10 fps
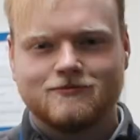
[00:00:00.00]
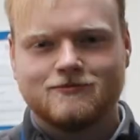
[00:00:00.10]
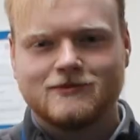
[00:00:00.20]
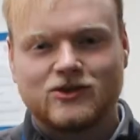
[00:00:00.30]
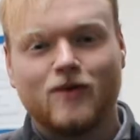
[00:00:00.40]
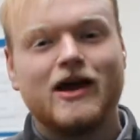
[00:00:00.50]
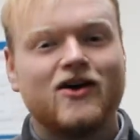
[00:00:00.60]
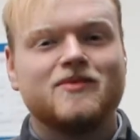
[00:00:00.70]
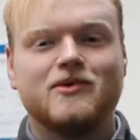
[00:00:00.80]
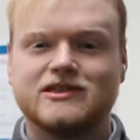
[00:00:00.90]
So I'm now
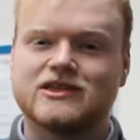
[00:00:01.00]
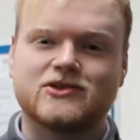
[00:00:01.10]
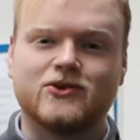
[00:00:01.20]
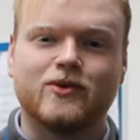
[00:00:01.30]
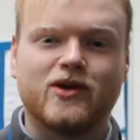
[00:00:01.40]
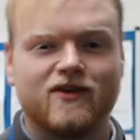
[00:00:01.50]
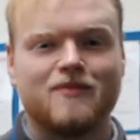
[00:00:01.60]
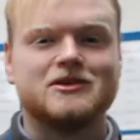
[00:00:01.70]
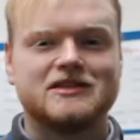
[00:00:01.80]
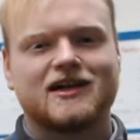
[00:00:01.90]
in the music school, in one of our
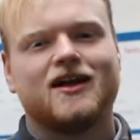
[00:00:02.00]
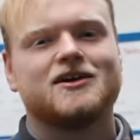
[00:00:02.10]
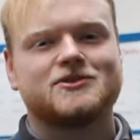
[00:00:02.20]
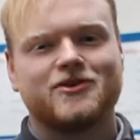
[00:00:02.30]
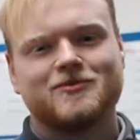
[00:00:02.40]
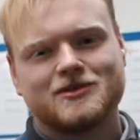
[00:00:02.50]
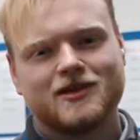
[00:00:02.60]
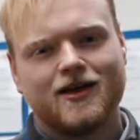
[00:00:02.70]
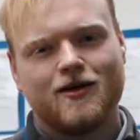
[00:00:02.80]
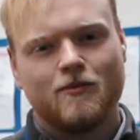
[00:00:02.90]
music classrooms.